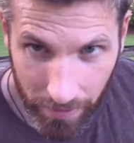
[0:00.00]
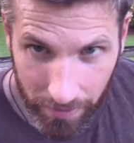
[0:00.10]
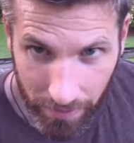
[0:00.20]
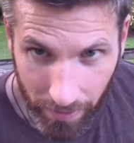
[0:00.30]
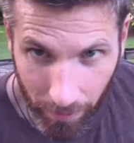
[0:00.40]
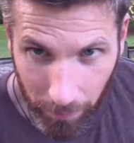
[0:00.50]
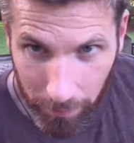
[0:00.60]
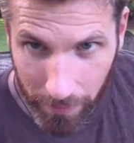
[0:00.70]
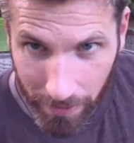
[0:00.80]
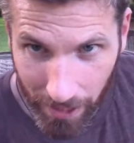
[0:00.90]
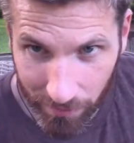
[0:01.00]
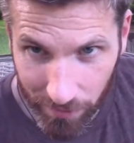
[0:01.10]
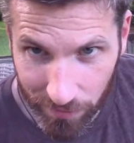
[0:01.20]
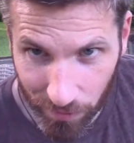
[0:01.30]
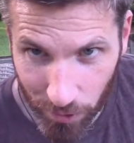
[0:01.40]
kind of
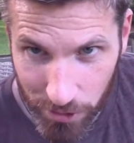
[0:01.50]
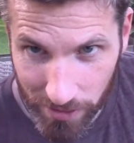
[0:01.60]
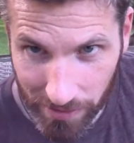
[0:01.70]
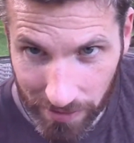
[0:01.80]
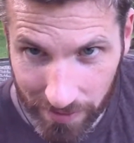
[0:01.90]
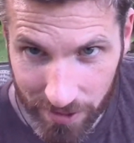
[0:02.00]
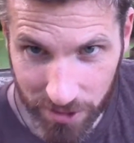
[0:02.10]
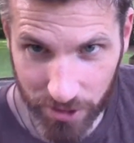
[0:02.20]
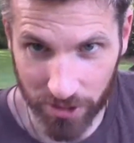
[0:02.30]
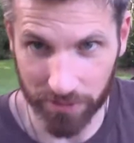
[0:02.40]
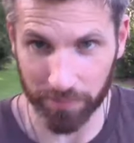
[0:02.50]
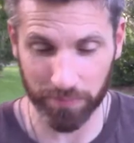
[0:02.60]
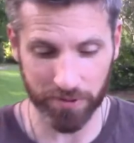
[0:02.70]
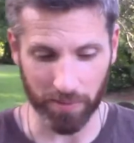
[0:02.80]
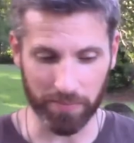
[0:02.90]
unfortunately, this is just
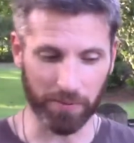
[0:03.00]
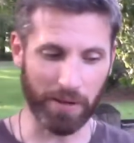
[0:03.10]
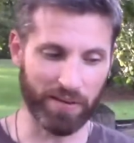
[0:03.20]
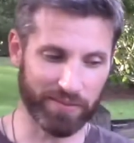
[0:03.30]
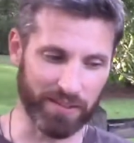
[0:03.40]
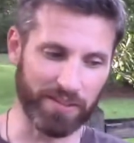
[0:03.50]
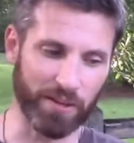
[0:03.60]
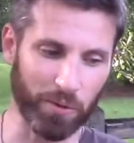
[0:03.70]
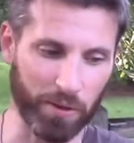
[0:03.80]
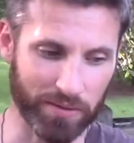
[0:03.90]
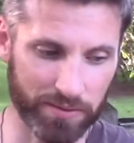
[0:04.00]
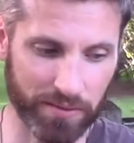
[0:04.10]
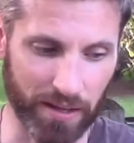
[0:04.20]
something we have to deal with.